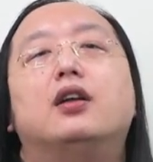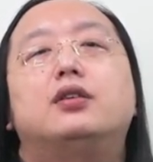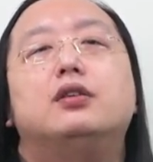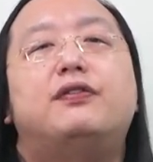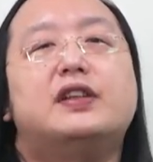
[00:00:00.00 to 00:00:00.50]

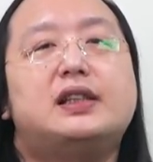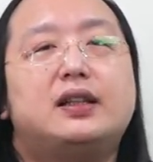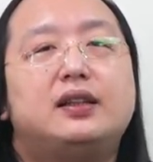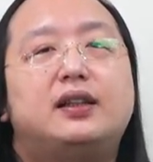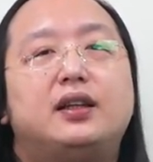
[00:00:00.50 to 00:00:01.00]
To
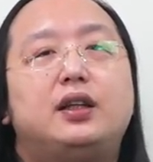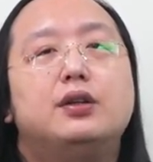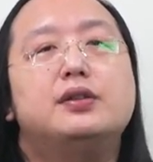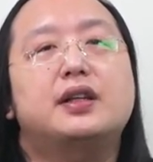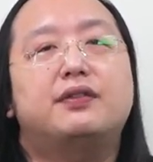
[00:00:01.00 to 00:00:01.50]
facilitate the
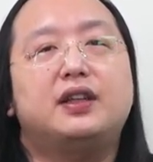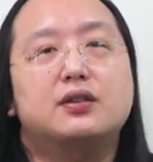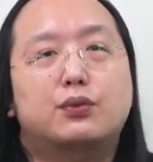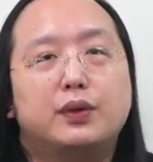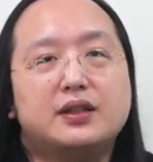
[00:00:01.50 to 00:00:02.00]
use of
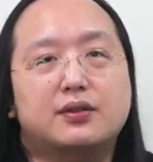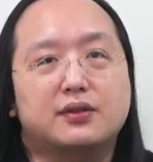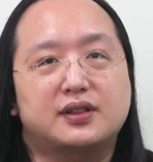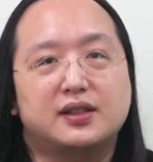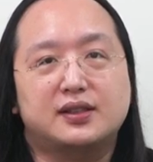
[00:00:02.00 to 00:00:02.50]
these
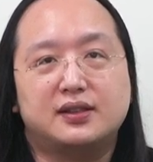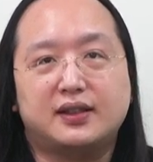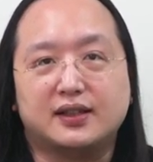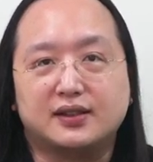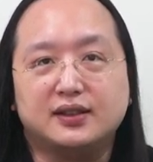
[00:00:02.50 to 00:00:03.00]
resources,
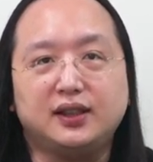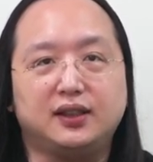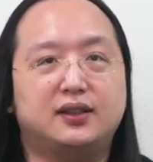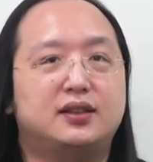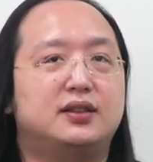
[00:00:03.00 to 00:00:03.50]
that's
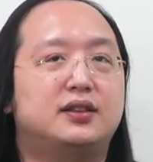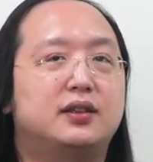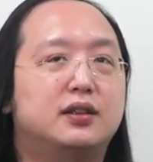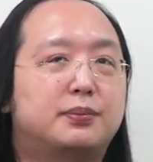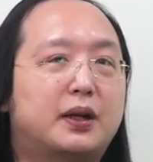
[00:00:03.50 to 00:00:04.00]
neat.
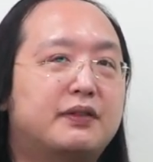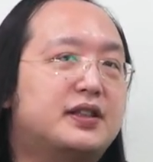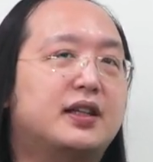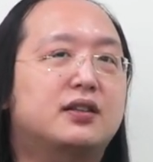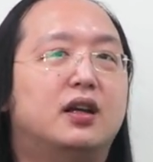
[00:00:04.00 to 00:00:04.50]
The private
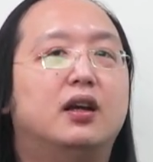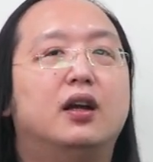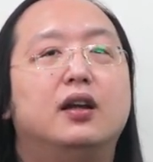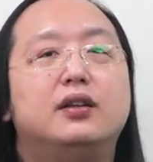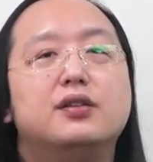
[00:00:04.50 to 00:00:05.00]
sector
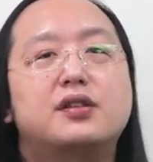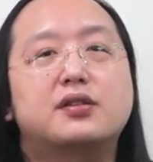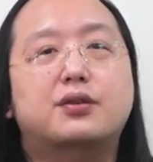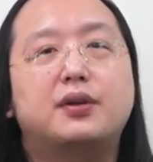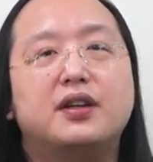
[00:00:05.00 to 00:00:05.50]

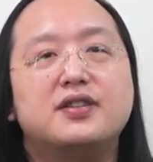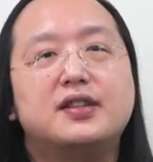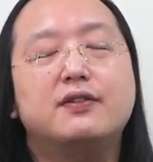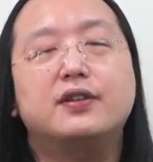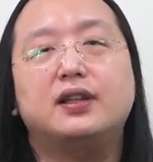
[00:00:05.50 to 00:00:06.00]
uses
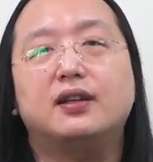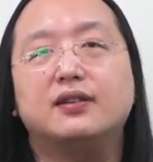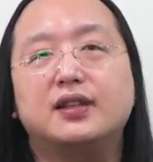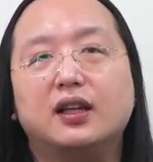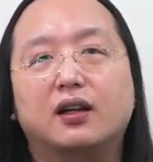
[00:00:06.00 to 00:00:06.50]
creativity
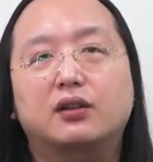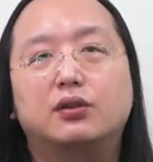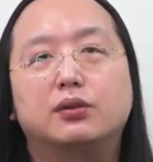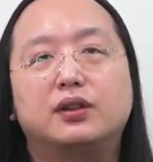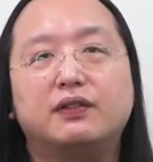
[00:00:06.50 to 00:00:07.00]
and tech
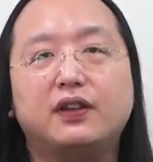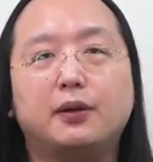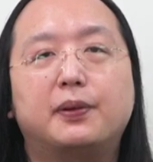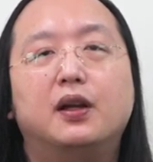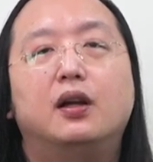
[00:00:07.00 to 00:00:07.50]
to
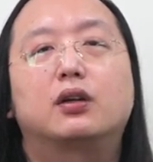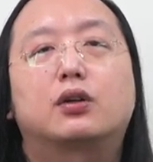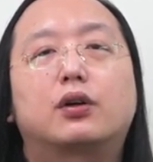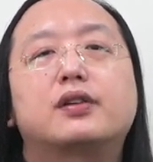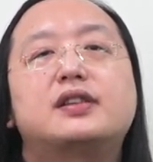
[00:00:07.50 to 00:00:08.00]
develop
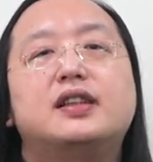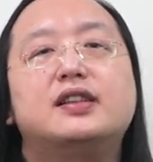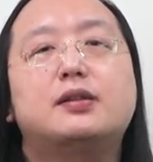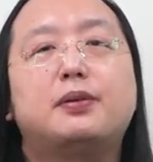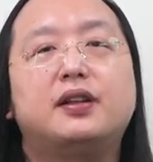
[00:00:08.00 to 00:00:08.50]

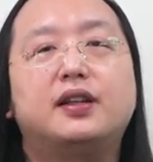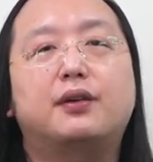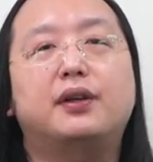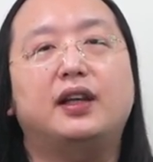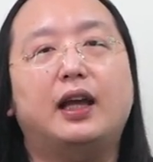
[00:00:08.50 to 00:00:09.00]

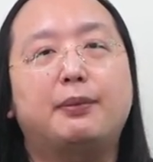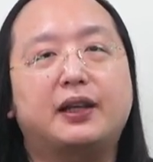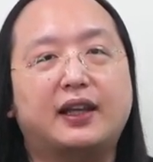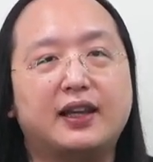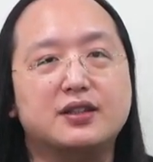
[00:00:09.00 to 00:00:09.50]
cross-disciplinary
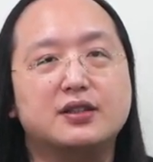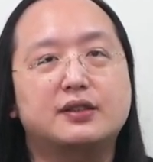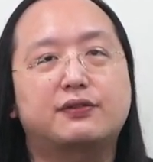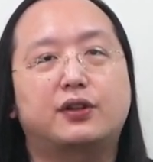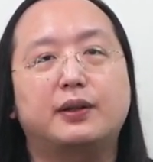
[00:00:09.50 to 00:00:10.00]

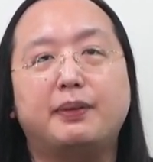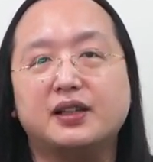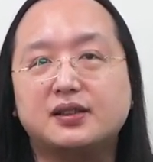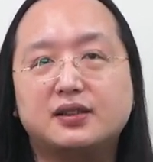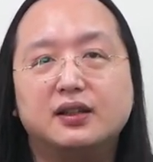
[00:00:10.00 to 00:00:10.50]
applications for the
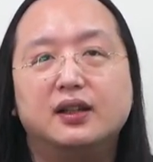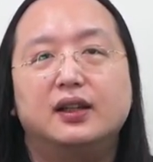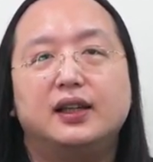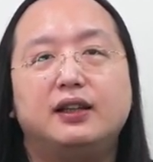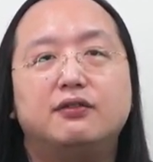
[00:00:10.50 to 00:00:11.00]
best
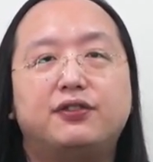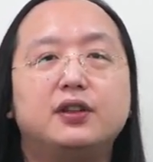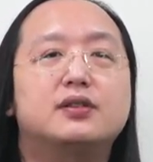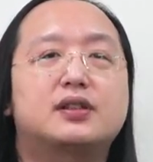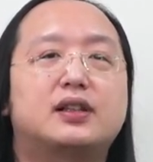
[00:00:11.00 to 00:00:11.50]
in
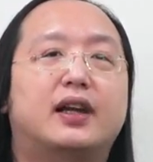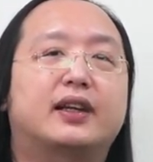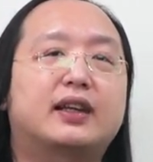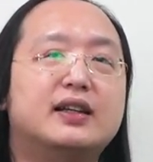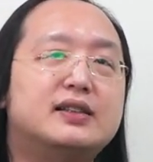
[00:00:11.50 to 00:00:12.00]
fields
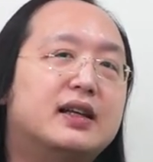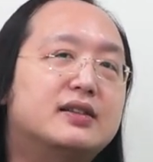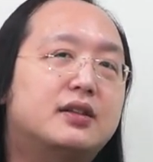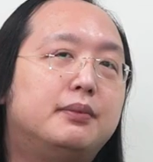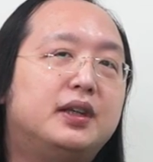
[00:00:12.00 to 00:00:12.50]
like
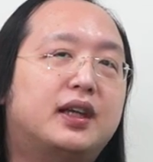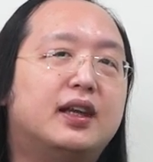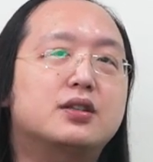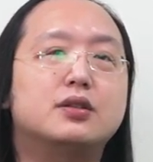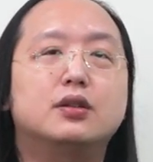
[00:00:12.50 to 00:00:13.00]
disaster
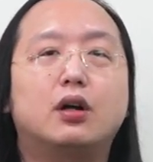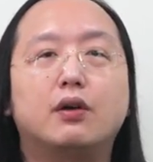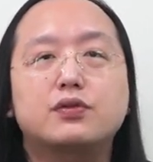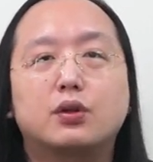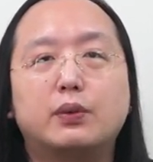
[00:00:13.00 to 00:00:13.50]
mitigation,
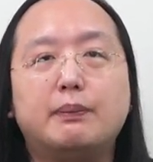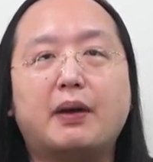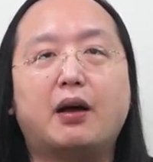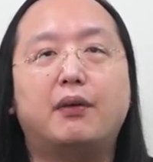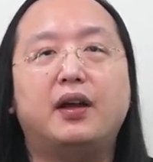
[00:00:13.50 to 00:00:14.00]
offshore wind
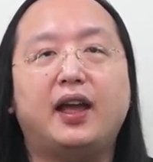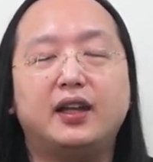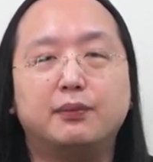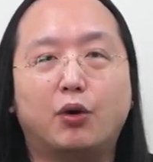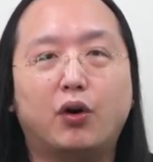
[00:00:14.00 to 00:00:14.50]
power,
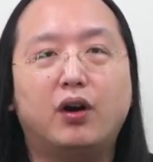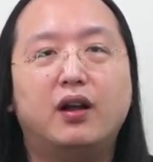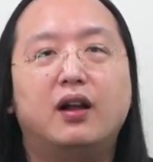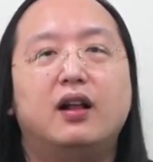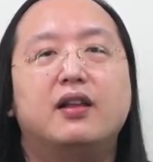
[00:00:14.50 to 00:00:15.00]
and more.
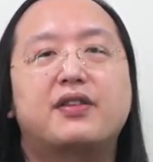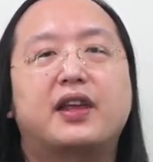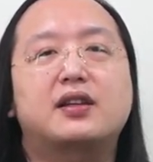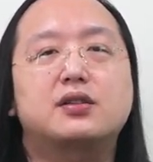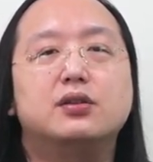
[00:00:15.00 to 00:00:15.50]

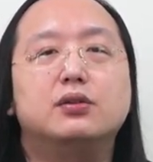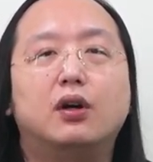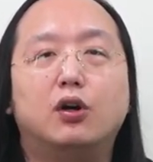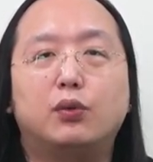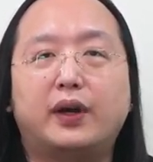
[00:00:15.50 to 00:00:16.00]
Thanks to
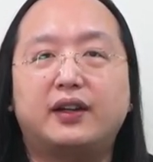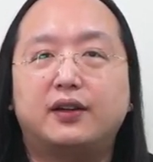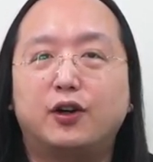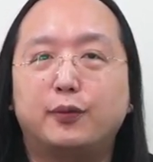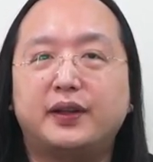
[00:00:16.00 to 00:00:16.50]

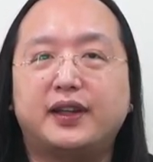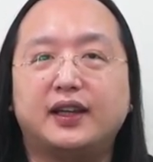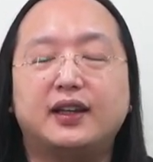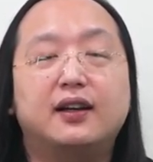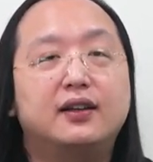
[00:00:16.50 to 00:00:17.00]
weather open
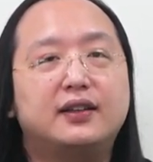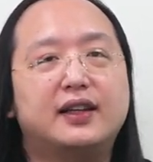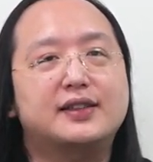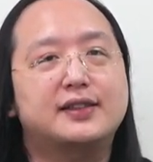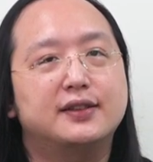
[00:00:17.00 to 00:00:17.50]
data,
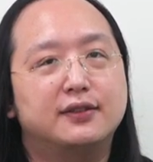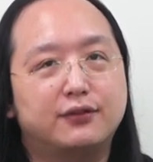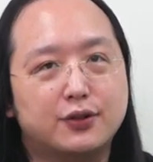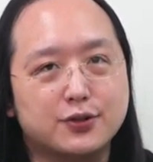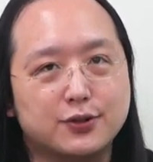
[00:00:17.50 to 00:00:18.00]
that's
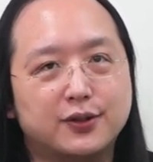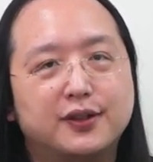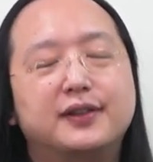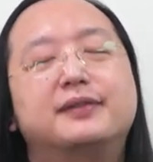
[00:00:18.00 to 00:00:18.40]
for sure.